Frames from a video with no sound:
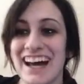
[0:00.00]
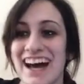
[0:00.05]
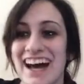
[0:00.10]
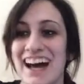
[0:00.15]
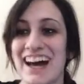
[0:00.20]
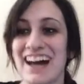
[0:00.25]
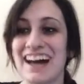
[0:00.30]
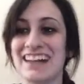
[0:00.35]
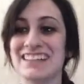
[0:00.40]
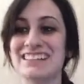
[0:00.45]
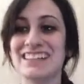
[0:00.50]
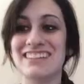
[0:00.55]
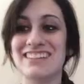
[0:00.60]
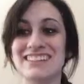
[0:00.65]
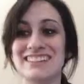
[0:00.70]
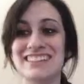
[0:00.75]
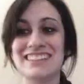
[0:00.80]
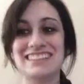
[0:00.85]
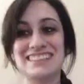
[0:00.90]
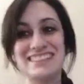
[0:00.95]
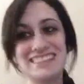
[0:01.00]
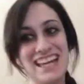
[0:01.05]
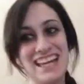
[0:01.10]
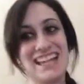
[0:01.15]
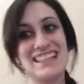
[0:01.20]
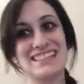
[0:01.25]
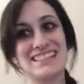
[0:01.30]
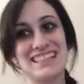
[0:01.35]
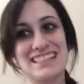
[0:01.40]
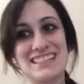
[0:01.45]
As long as it
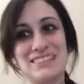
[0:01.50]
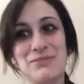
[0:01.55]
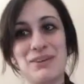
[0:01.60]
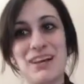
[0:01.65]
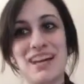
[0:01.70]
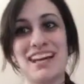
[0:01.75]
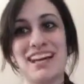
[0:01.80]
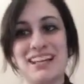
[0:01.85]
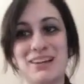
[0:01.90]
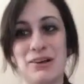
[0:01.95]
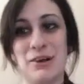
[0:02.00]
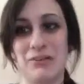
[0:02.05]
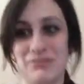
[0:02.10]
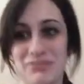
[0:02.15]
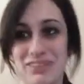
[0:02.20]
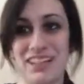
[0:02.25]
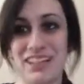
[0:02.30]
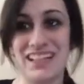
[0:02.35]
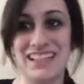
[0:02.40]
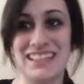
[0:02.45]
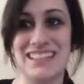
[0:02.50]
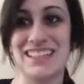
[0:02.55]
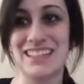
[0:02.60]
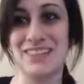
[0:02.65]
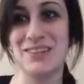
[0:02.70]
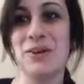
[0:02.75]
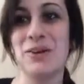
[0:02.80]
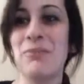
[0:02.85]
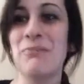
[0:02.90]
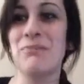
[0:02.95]
stays this way, and hopefully it gets a
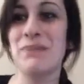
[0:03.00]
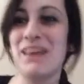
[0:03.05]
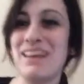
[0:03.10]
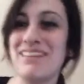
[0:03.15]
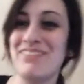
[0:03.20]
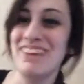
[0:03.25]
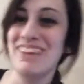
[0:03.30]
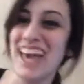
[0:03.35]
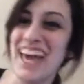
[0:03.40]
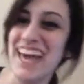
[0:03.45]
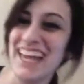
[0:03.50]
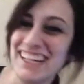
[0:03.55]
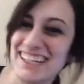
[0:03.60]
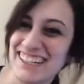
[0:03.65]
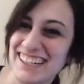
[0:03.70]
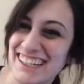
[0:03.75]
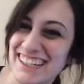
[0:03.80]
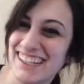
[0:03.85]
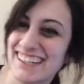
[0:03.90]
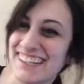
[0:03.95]
little bit better.